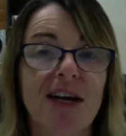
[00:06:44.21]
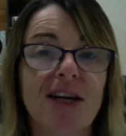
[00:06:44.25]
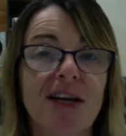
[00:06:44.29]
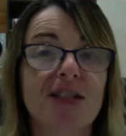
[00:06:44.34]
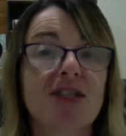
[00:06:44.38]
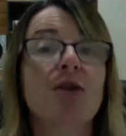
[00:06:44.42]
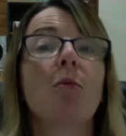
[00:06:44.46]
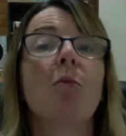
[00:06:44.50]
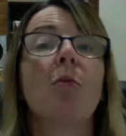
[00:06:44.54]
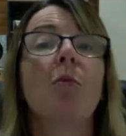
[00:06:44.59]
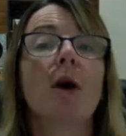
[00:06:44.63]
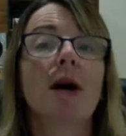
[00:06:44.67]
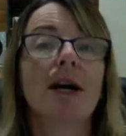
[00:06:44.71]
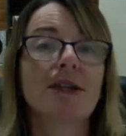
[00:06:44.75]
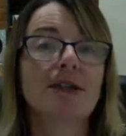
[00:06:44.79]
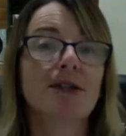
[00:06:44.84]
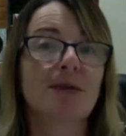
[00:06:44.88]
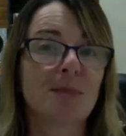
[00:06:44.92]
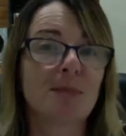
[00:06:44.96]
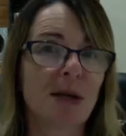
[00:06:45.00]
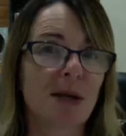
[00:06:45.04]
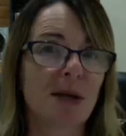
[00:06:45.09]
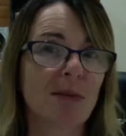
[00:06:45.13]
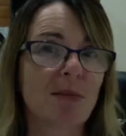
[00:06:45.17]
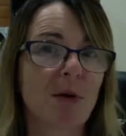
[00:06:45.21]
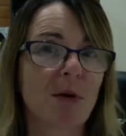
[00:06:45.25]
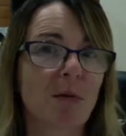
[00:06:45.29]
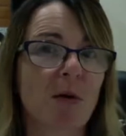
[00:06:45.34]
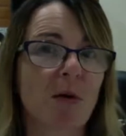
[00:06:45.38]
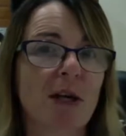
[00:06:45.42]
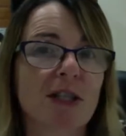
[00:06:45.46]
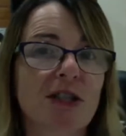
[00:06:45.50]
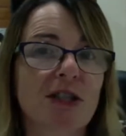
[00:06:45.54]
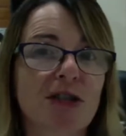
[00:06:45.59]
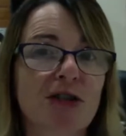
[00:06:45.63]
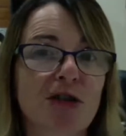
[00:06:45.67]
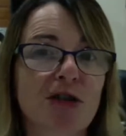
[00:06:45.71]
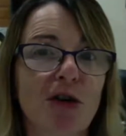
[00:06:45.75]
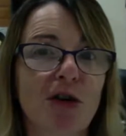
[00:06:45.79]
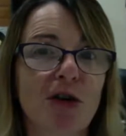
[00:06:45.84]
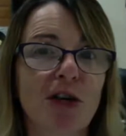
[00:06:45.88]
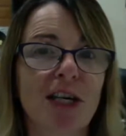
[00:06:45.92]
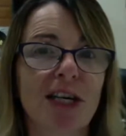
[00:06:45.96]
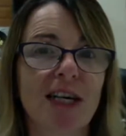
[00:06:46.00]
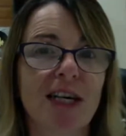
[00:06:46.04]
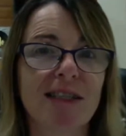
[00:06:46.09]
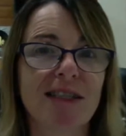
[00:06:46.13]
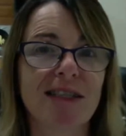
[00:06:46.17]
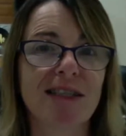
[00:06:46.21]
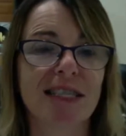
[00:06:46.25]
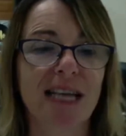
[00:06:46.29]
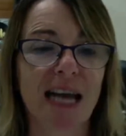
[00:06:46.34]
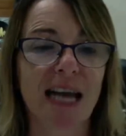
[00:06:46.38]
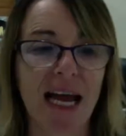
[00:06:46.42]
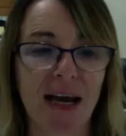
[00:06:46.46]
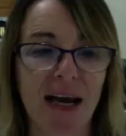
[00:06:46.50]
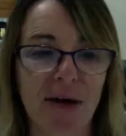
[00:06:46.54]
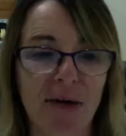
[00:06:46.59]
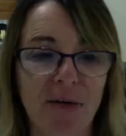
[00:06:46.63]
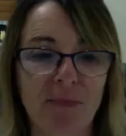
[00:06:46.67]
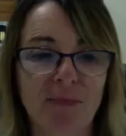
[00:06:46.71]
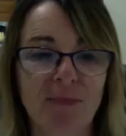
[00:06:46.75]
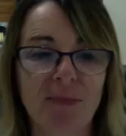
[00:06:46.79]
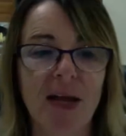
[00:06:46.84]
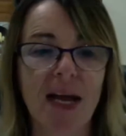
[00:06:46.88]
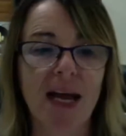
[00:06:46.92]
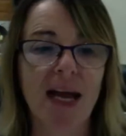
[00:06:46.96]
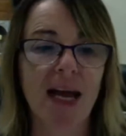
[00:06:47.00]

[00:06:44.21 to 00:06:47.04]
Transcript: So why do people want to join us now?